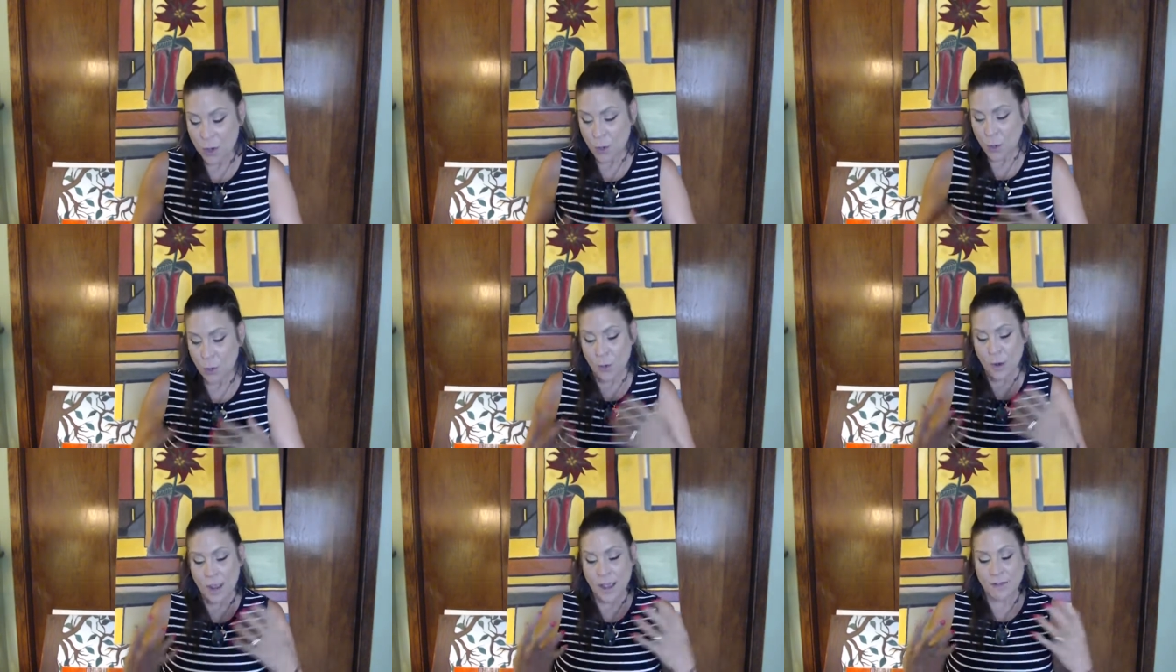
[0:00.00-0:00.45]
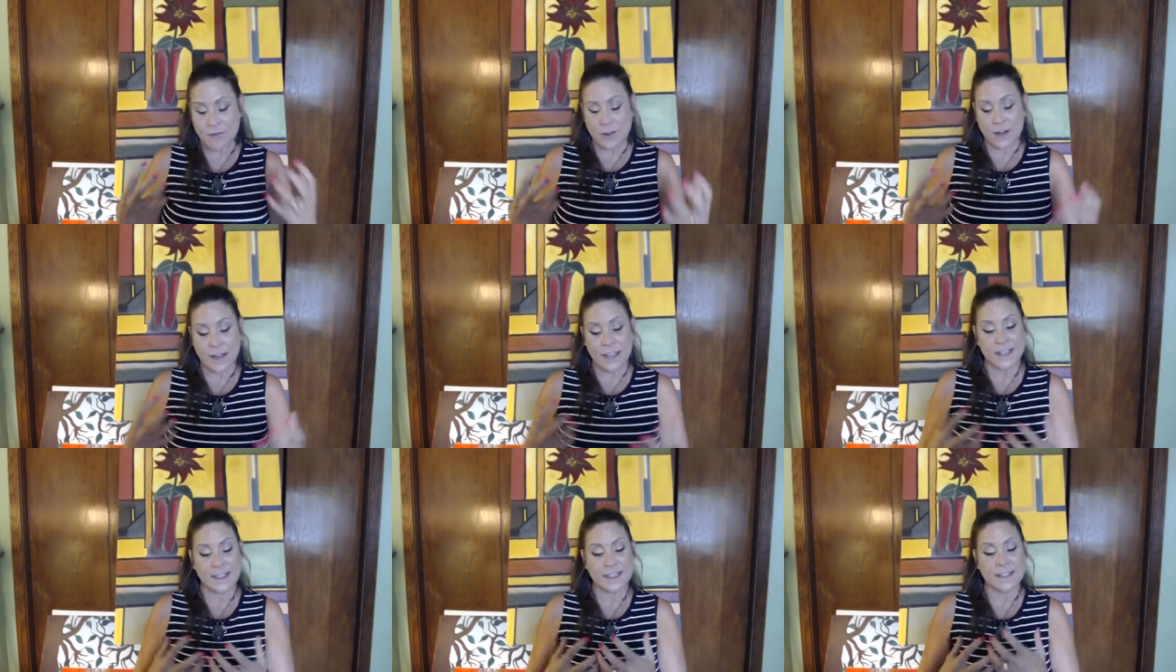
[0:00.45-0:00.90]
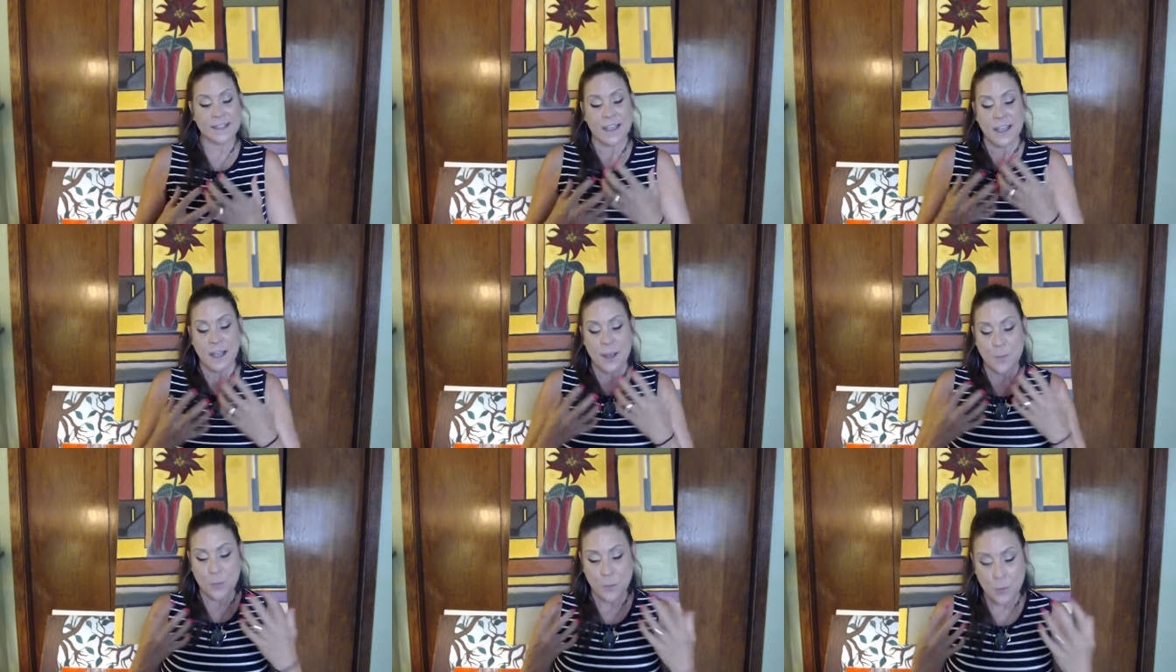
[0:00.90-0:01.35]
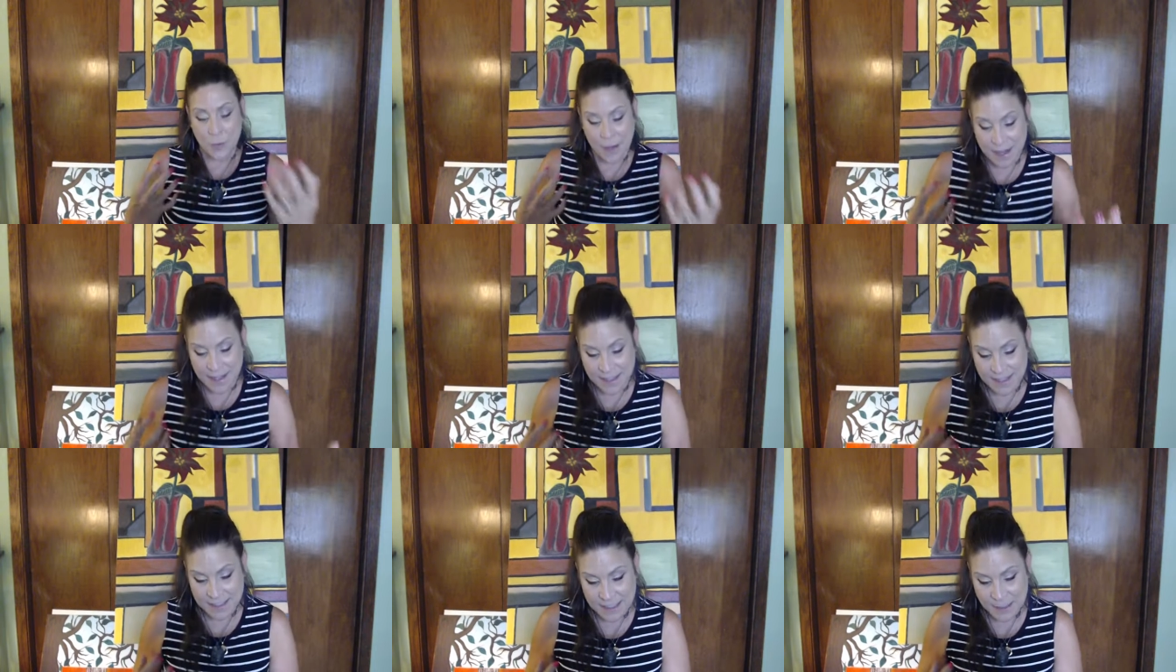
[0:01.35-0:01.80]
Whoever is
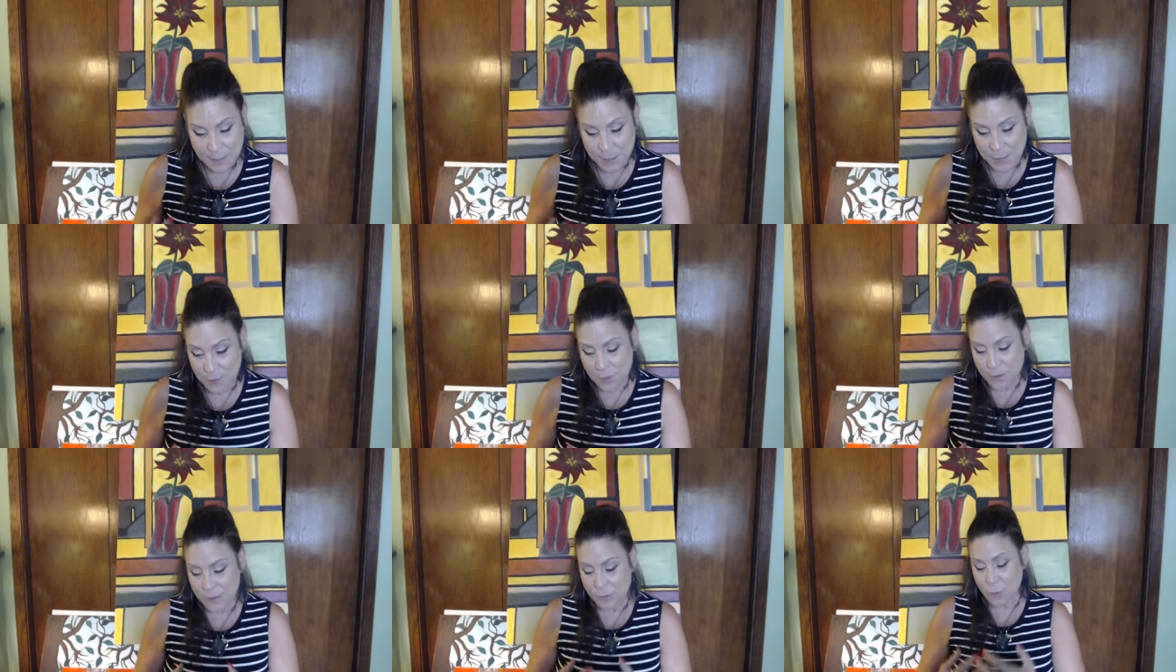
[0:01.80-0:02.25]
praying to Spirit,